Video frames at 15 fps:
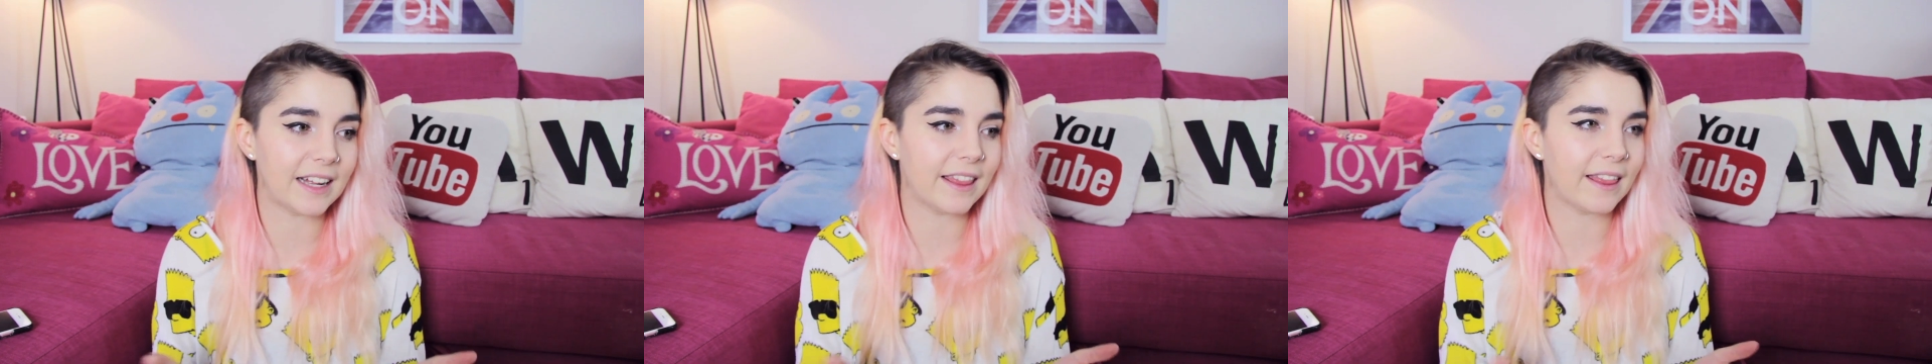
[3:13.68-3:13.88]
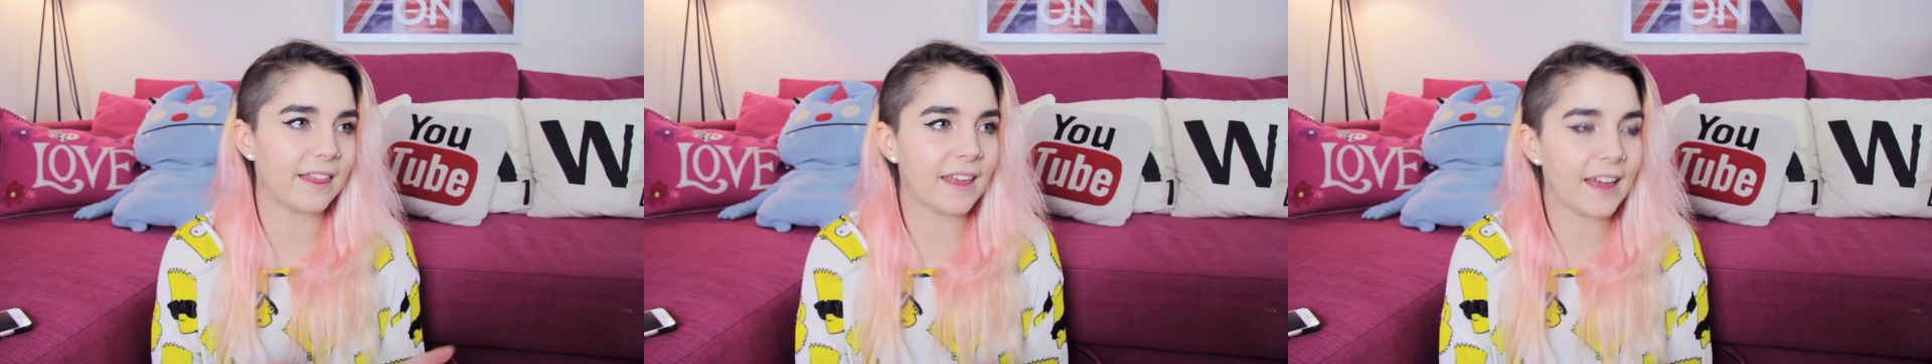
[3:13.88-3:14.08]

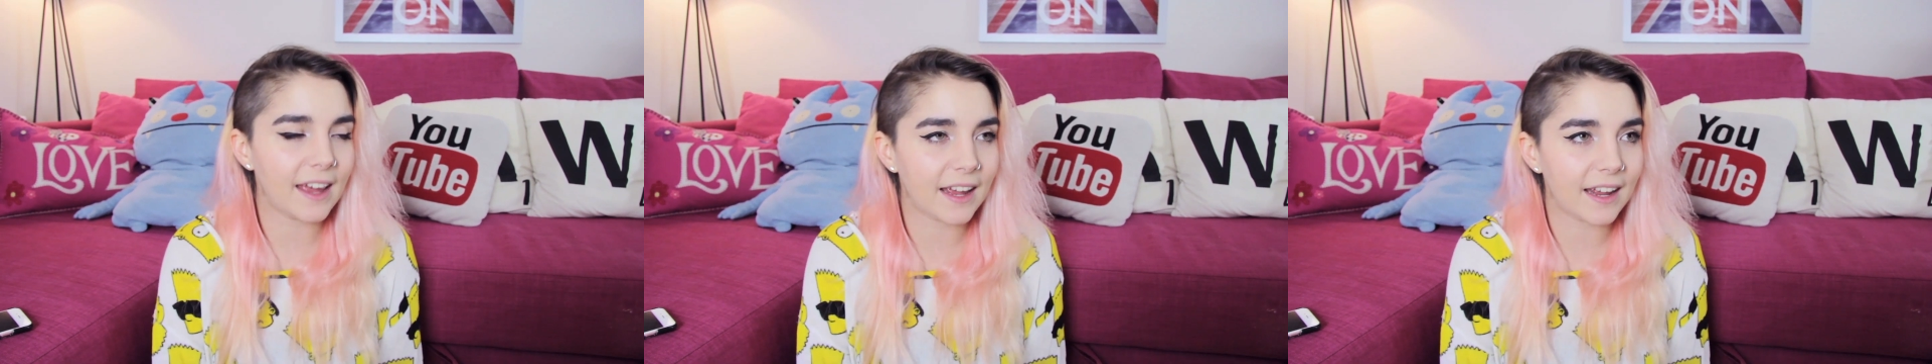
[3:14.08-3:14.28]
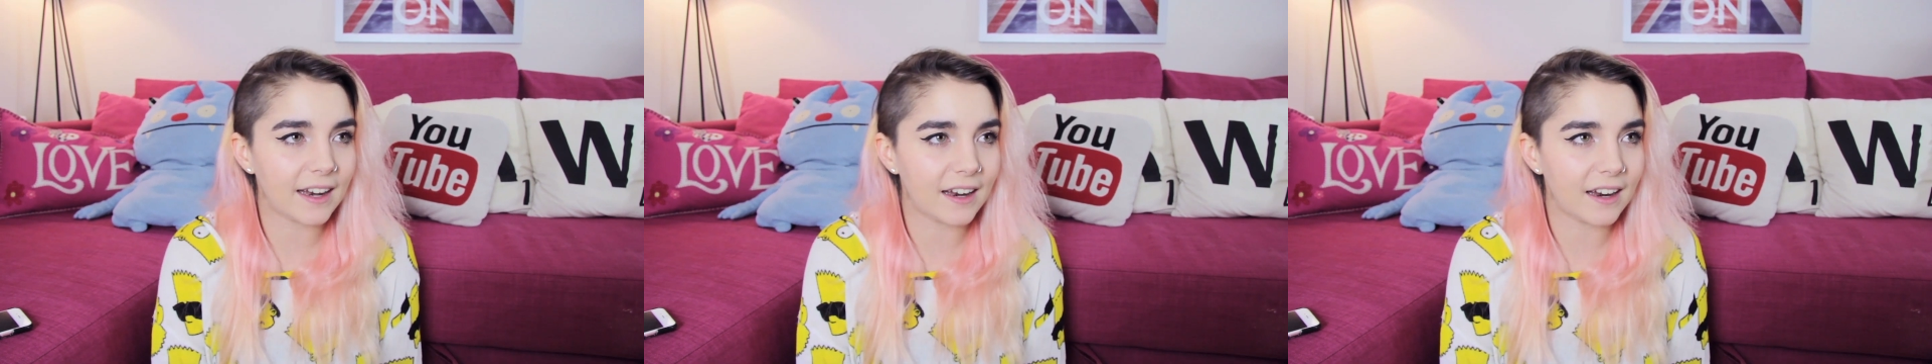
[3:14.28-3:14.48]
and
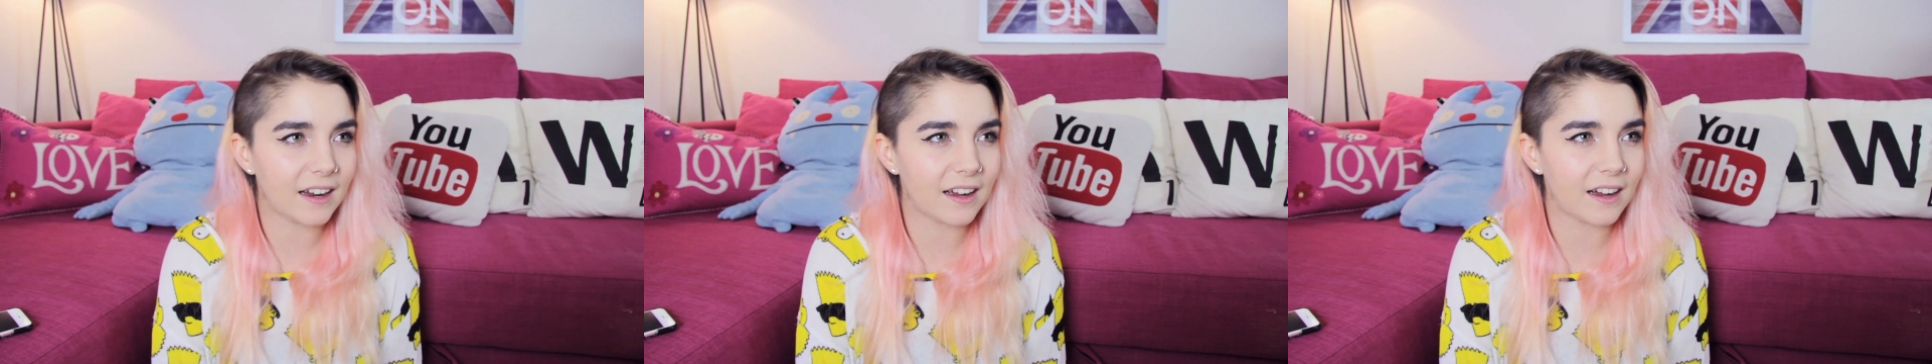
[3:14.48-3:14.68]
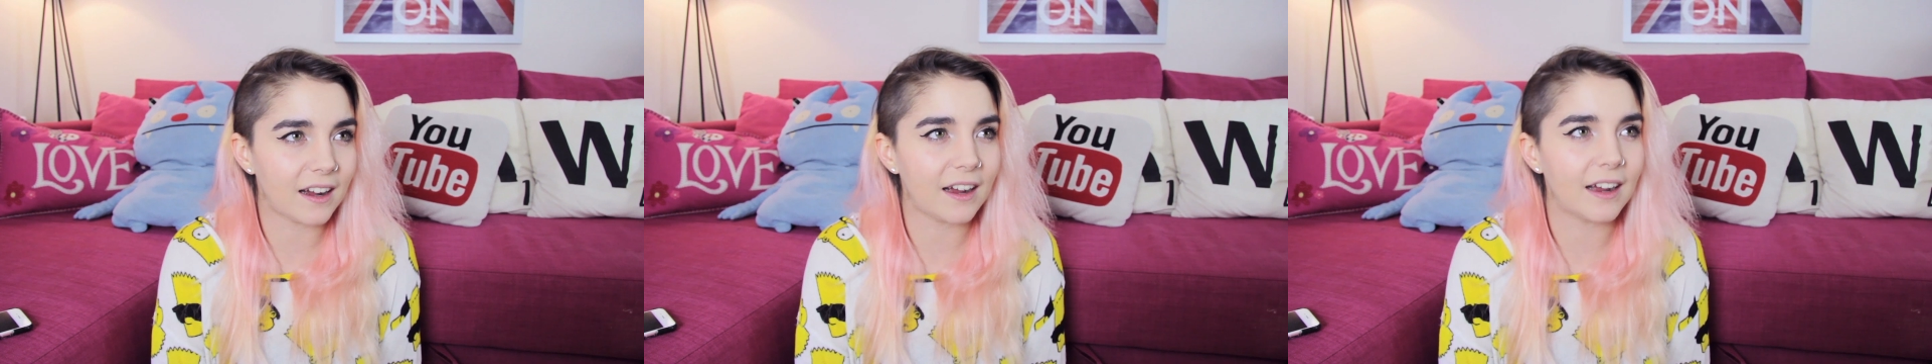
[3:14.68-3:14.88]

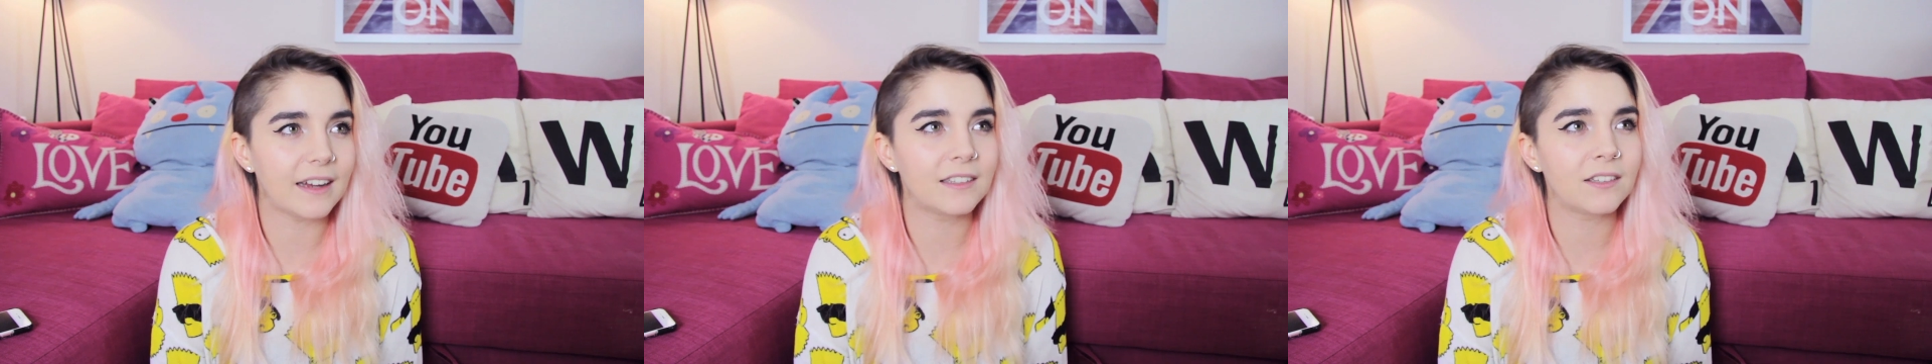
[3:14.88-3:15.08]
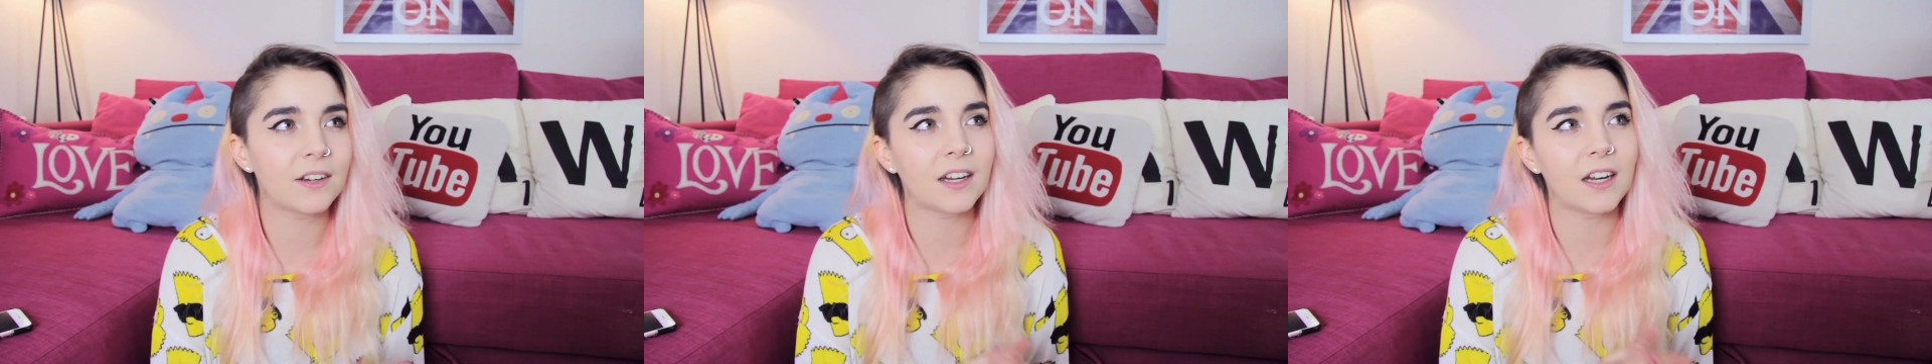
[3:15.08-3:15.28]
then I
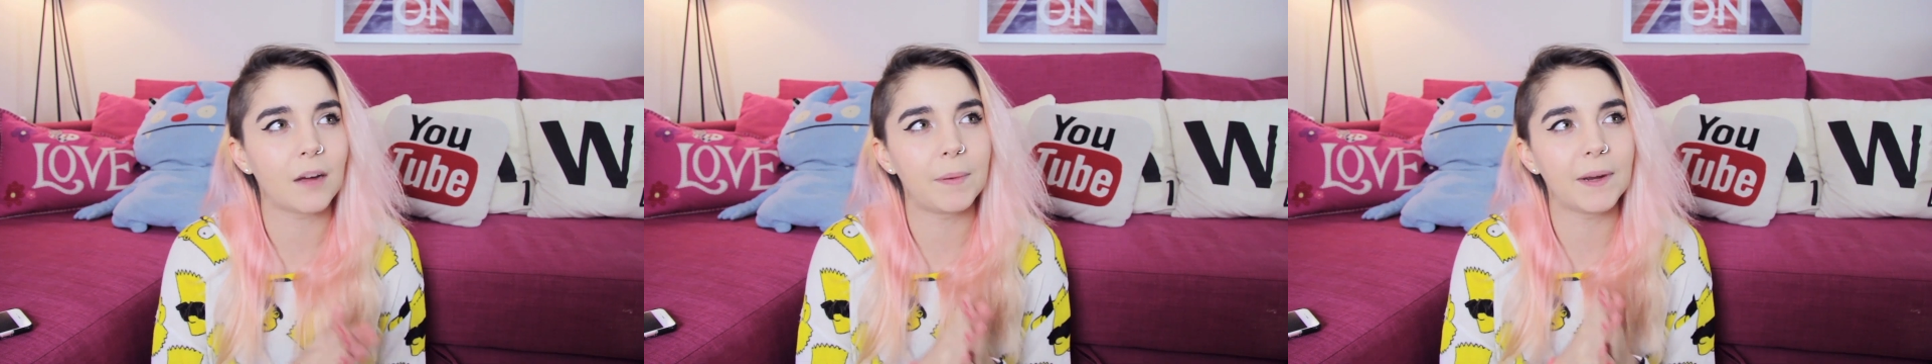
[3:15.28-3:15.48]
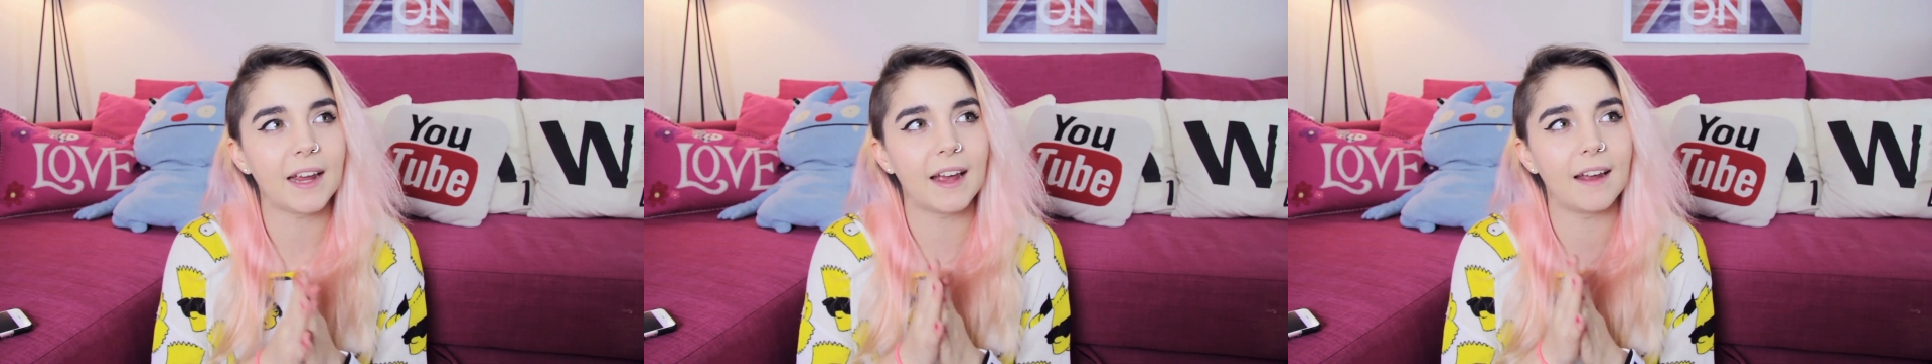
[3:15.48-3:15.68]
took it
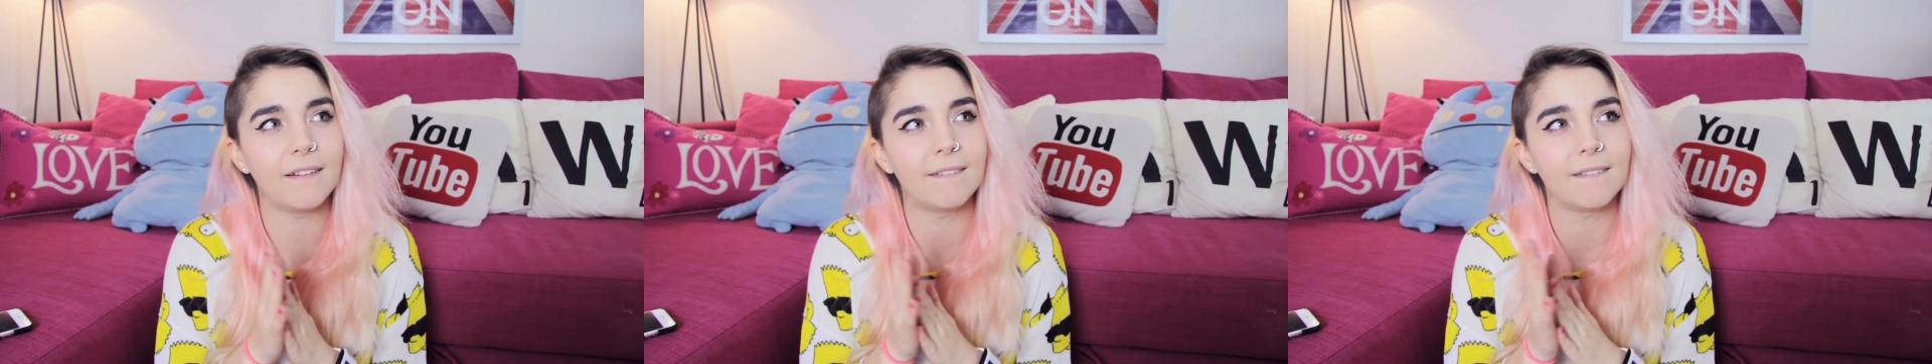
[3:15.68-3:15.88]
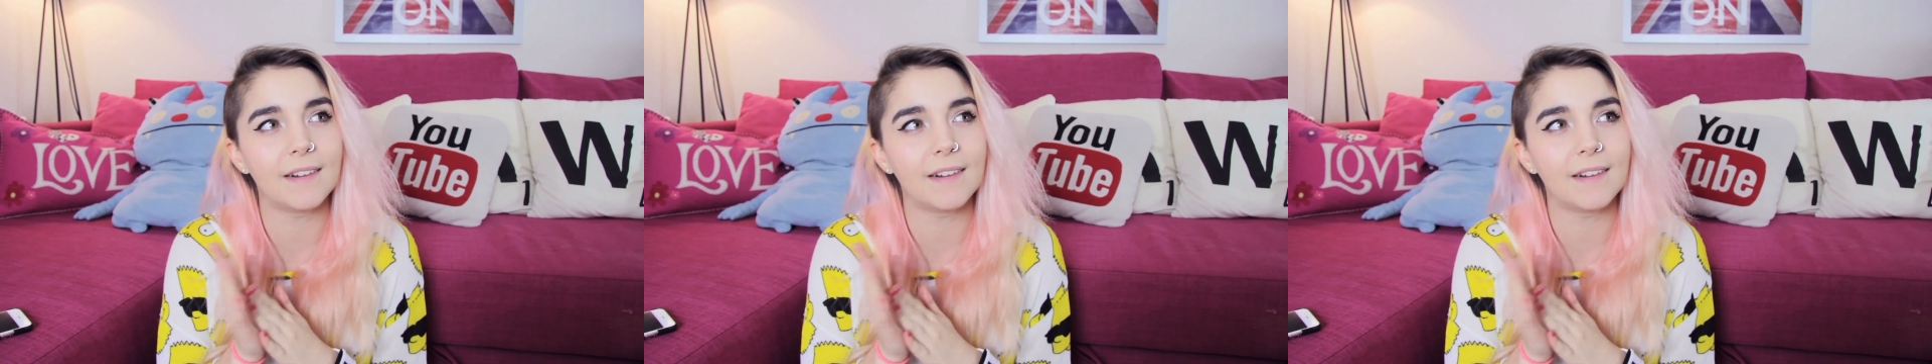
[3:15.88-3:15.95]
up again